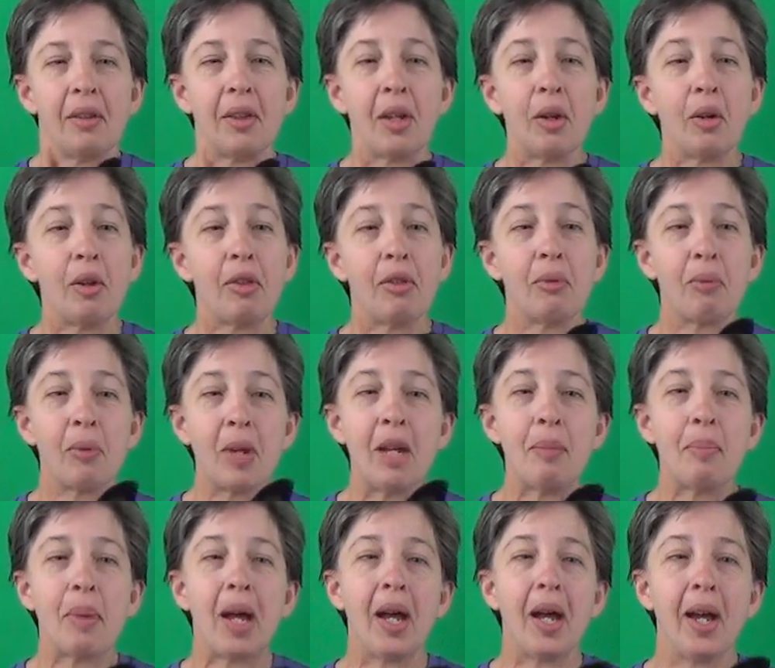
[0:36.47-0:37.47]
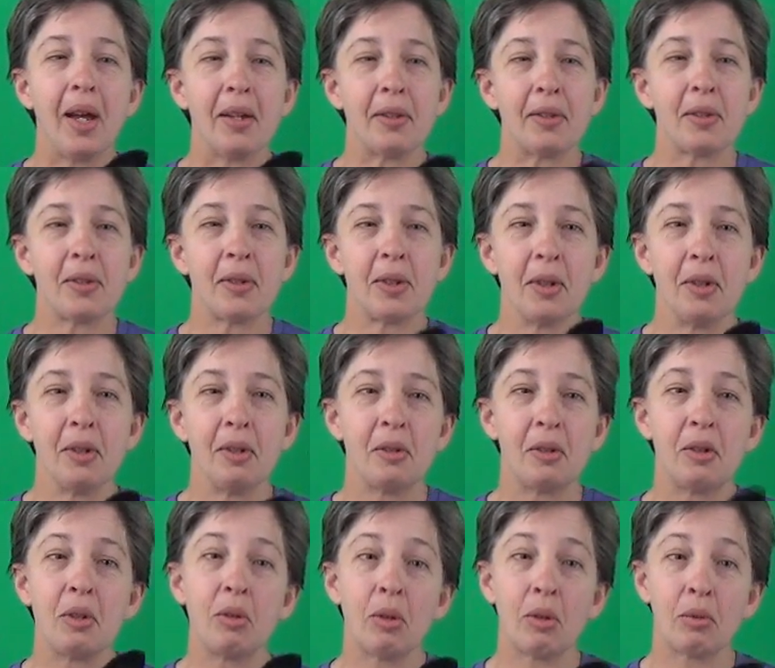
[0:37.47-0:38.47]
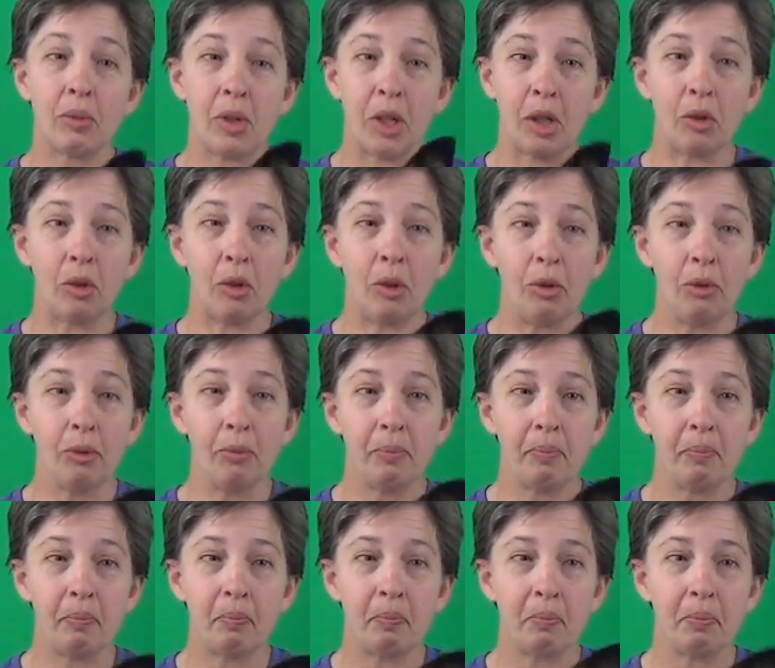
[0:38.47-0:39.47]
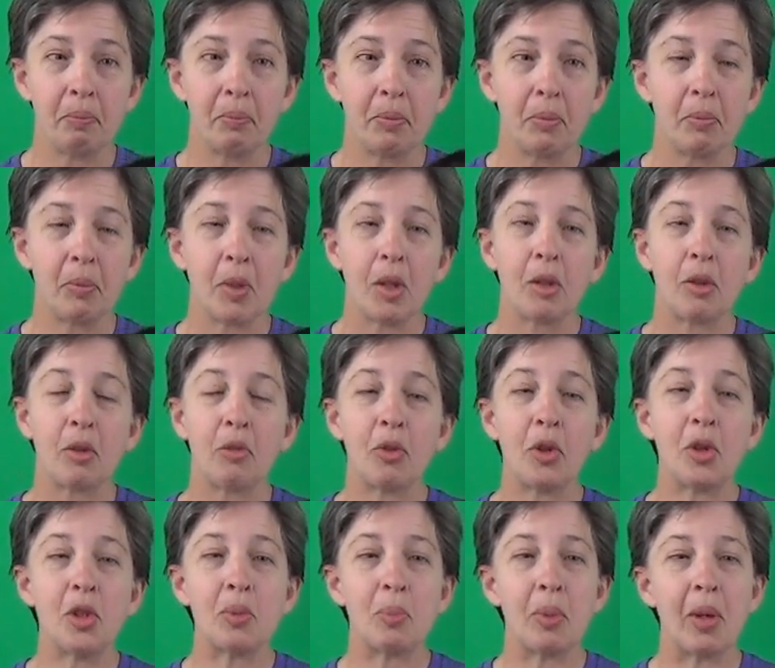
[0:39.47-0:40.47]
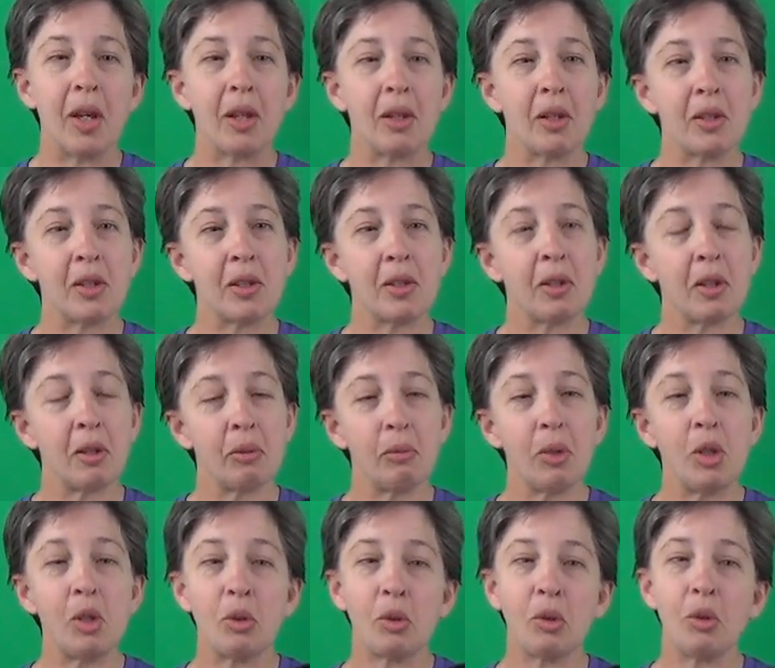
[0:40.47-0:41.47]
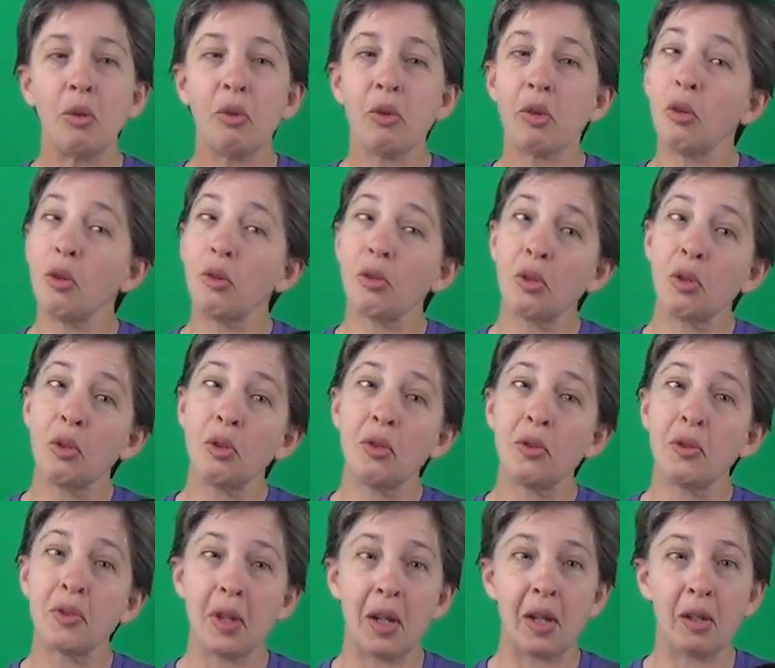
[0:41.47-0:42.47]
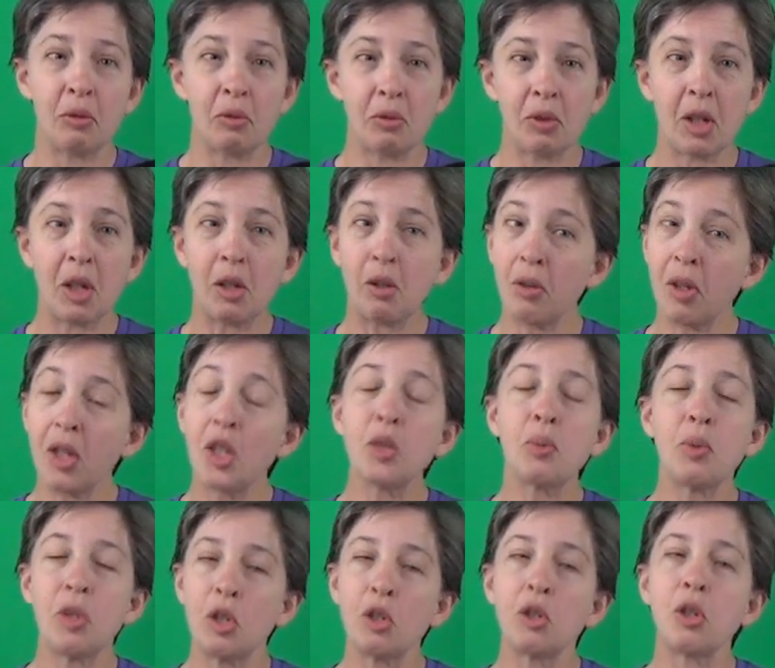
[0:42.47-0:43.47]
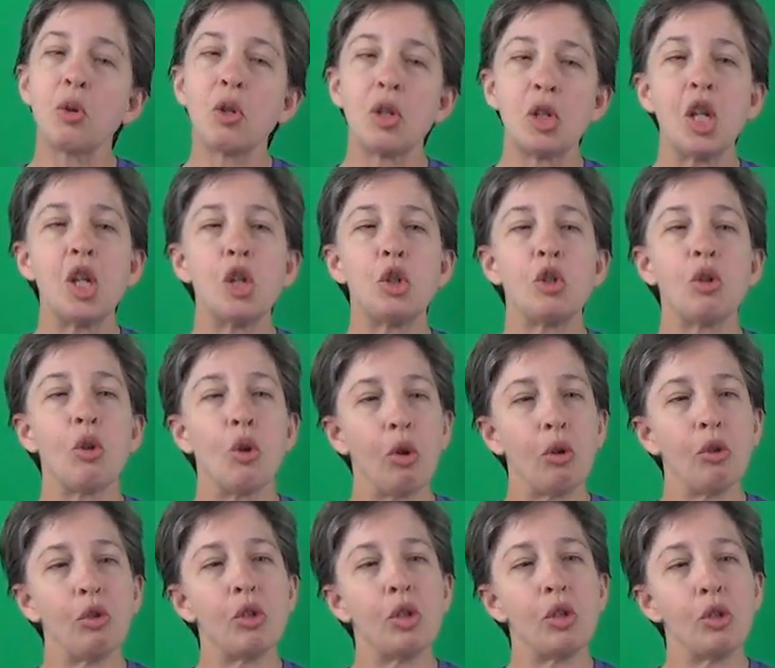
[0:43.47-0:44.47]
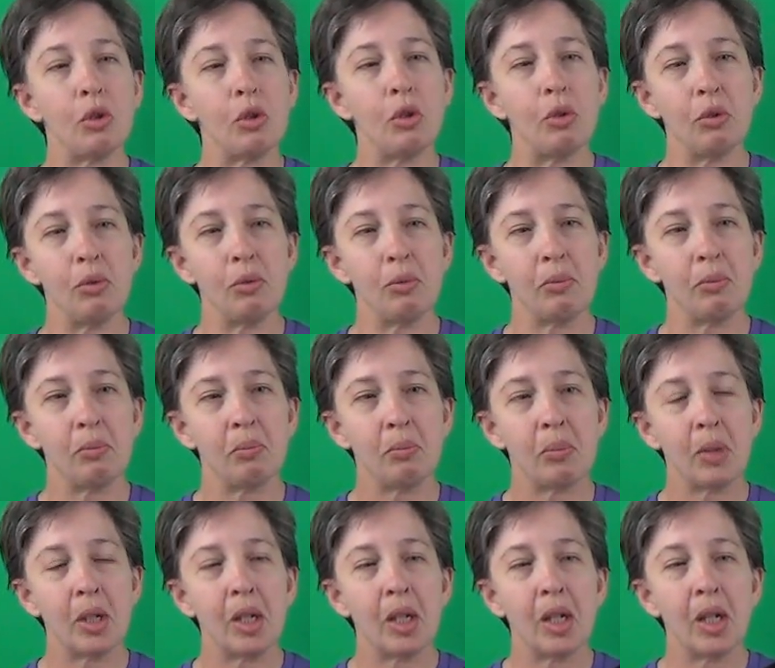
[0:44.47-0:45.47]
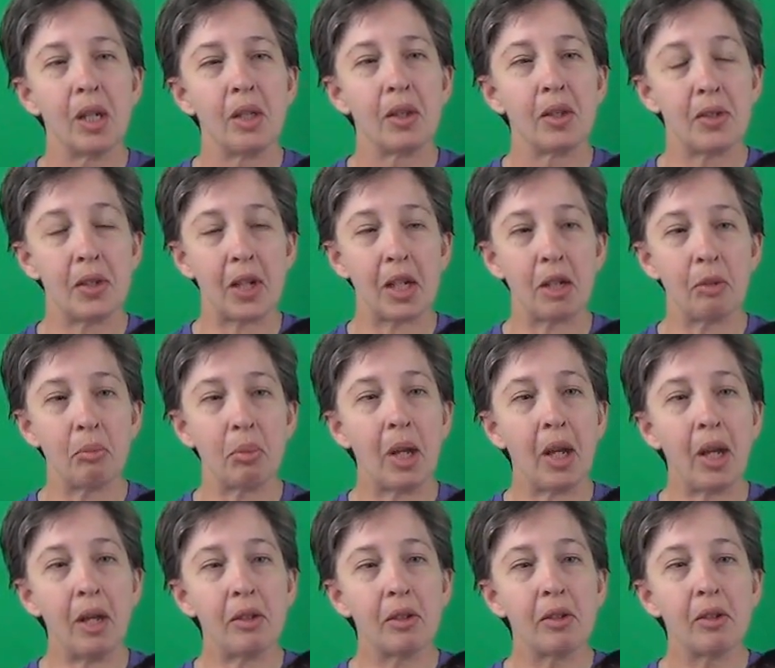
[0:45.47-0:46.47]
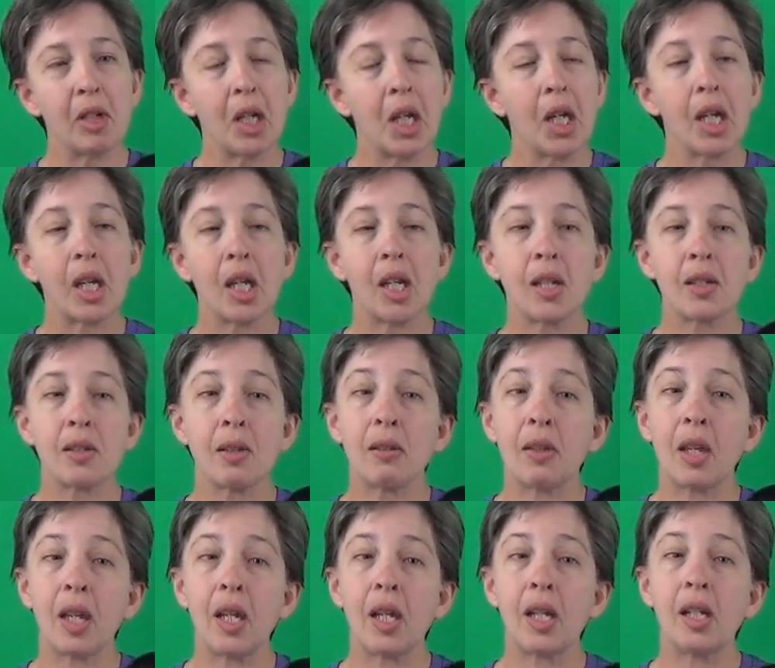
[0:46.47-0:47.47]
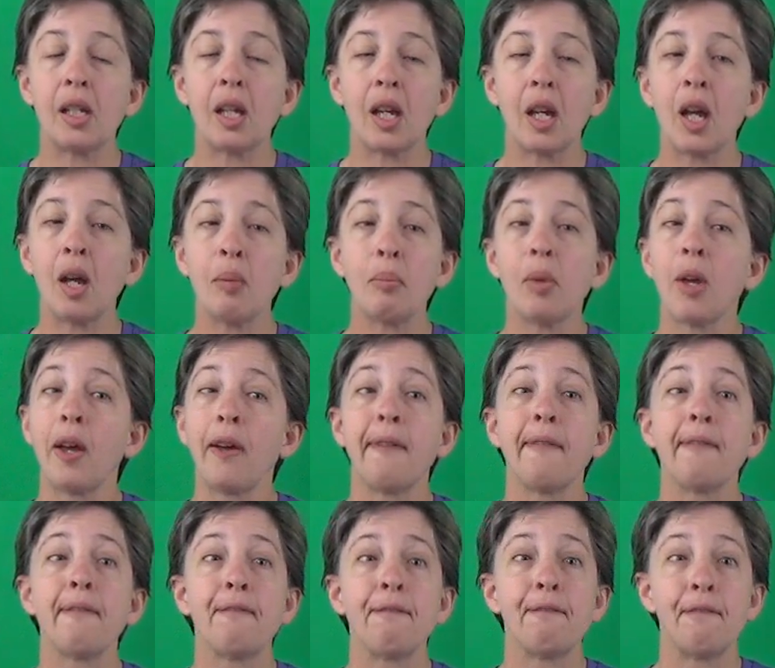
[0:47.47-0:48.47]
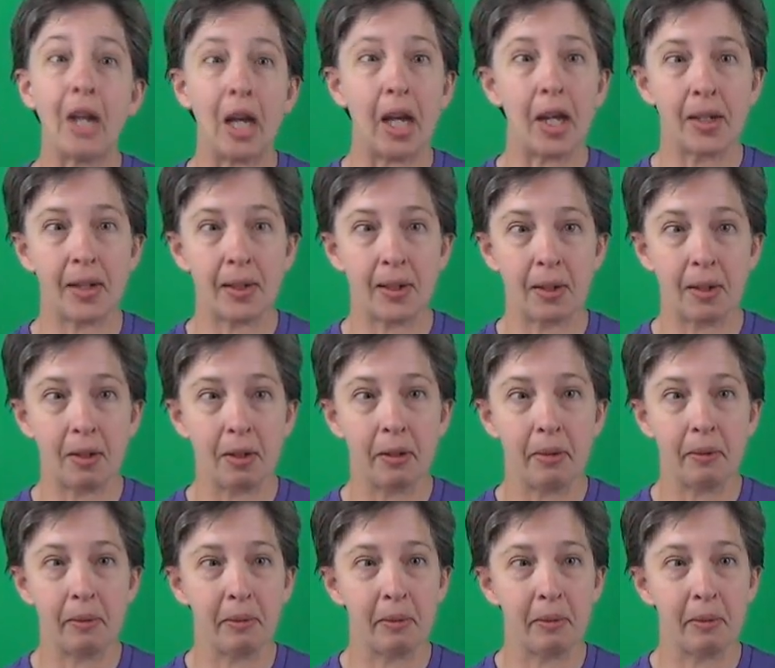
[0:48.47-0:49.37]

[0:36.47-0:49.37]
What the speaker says: There are 3 parts to a recall. The first part is that when you call, the dog turns and looks at you. They switch their attention onto you. The second part is that they come fast.